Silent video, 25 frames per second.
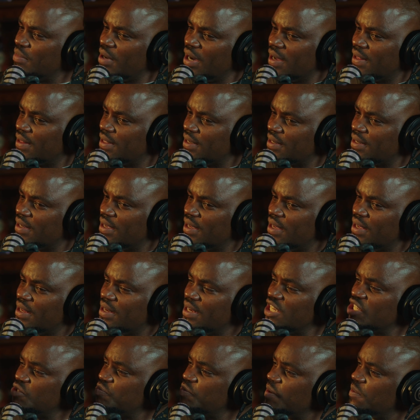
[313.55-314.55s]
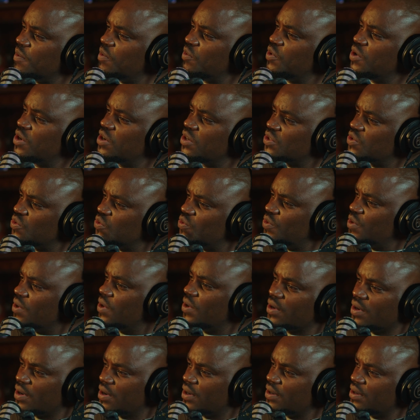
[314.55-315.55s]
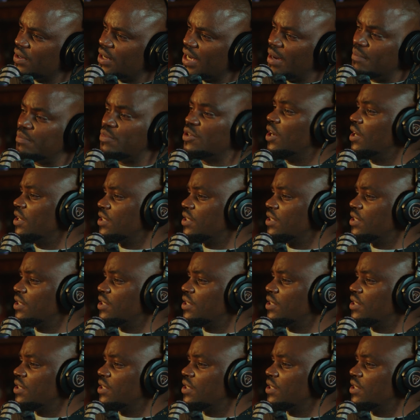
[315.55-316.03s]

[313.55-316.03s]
about it. These people will go to war. I'm